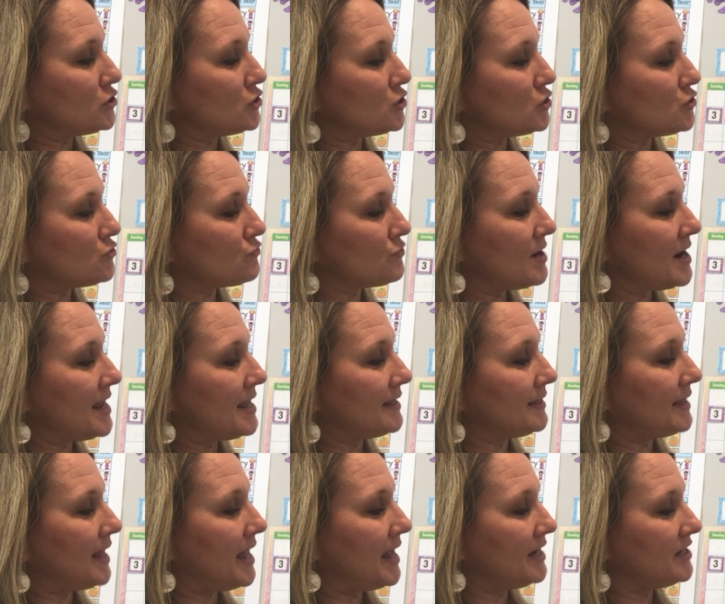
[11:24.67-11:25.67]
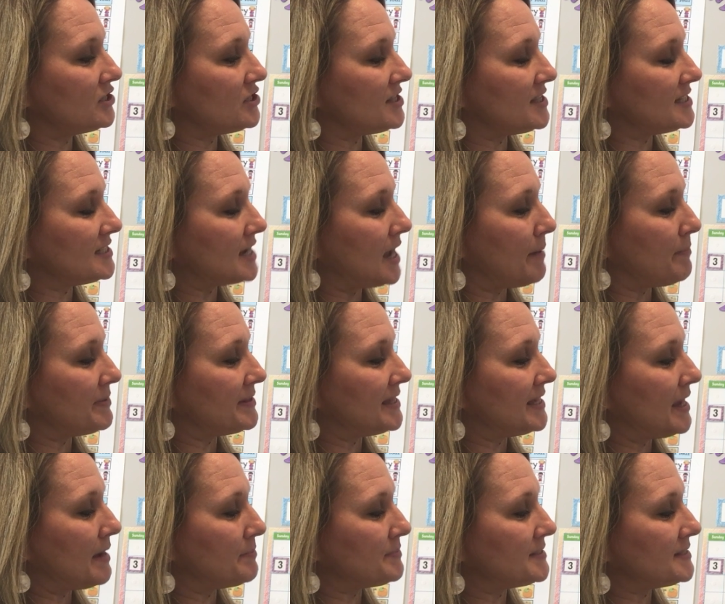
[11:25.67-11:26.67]
straight line to the top of
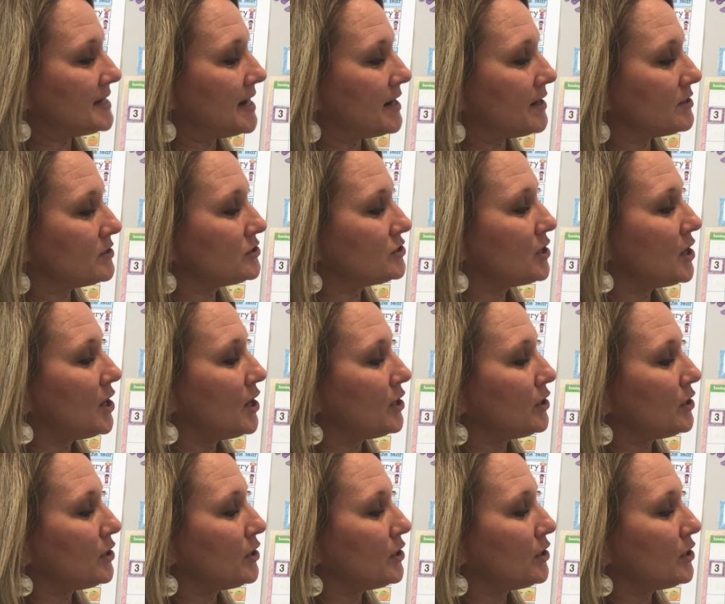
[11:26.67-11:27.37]
the upstairs.